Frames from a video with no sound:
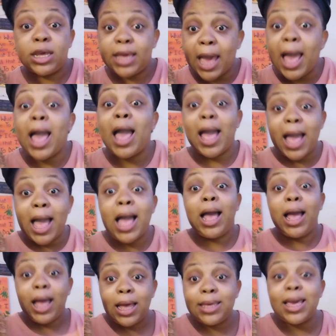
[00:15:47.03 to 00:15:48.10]
Yeah,
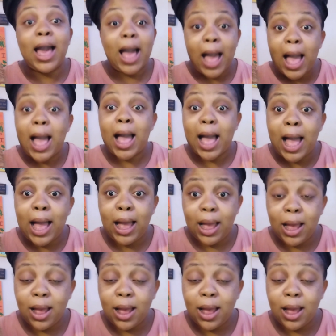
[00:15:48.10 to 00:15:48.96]
yeah.